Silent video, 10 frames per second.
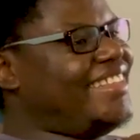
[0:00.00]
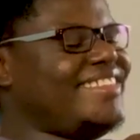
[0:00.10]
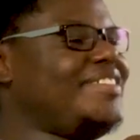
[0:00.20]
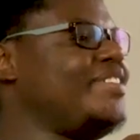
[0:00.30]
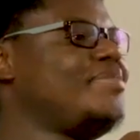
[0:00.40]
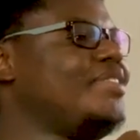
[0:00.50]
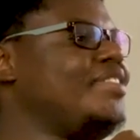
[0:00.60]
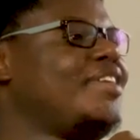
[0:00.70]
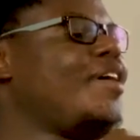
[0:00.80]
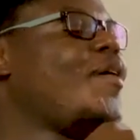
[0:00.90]
This is going to be
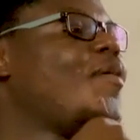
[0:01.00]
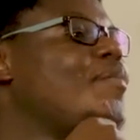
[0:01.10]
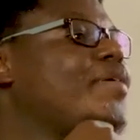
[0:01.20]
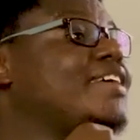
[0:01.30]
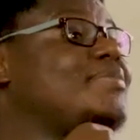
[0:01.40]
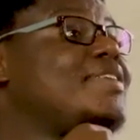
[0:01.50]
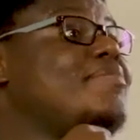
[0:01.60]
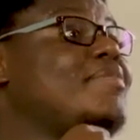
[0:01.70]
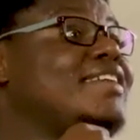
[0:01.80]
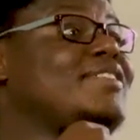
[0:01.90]
good. Yeah. Homeboy has been a
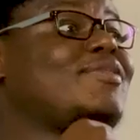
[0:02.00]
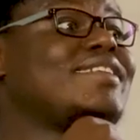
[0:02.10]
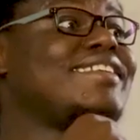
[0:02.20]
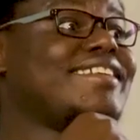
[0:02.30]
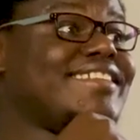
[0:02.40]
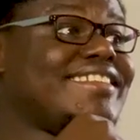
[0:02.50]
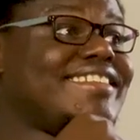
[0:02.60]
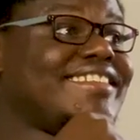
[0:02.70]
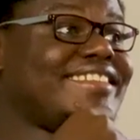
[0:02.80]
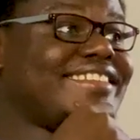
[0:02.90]
menace for years.